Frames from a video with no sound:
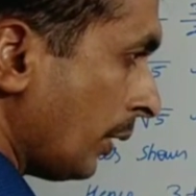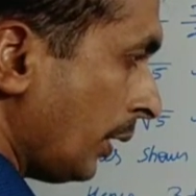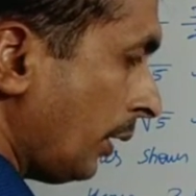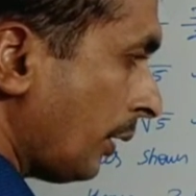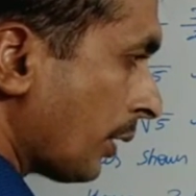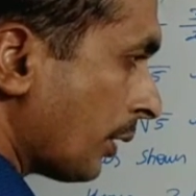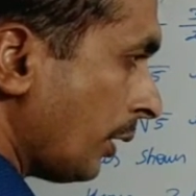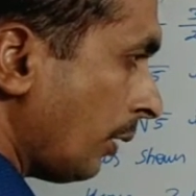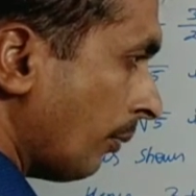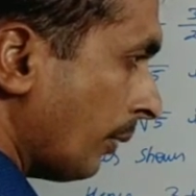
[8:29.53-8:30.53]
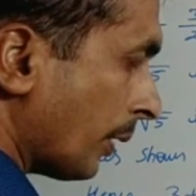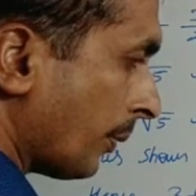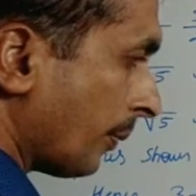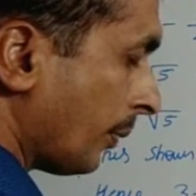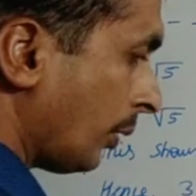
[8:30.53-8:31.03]
irrational number.
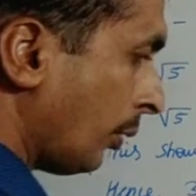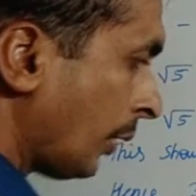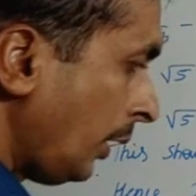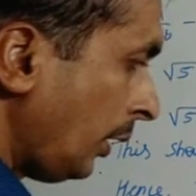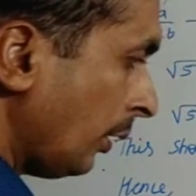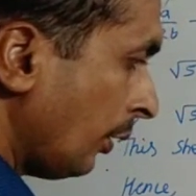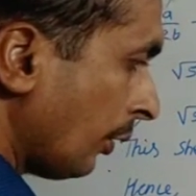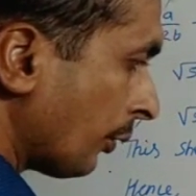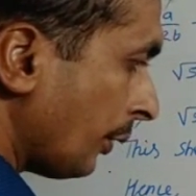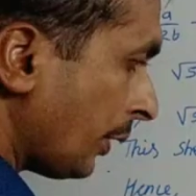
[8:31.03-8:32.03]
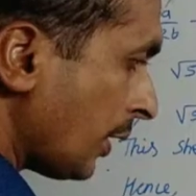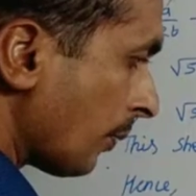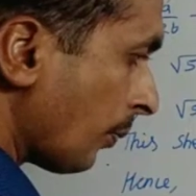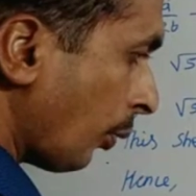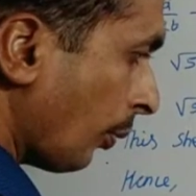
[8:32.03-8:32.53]
Okay, so it is
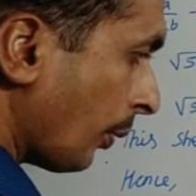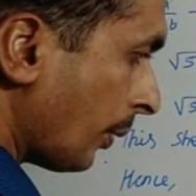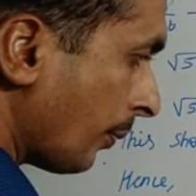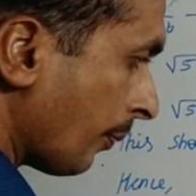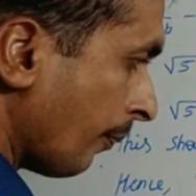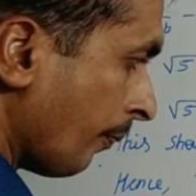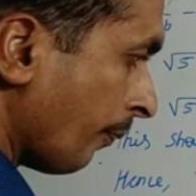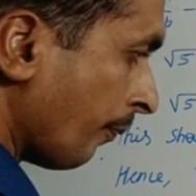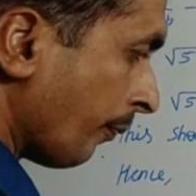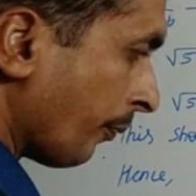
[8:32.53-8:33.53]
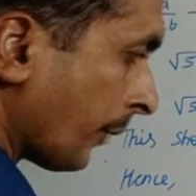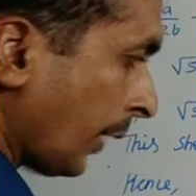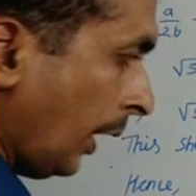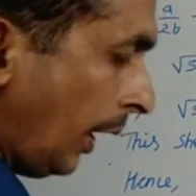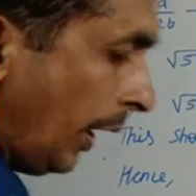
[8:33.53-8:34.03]
proved.
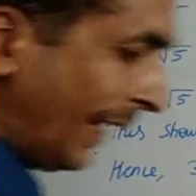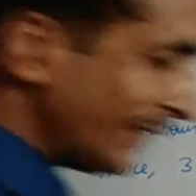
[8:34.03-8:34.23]
I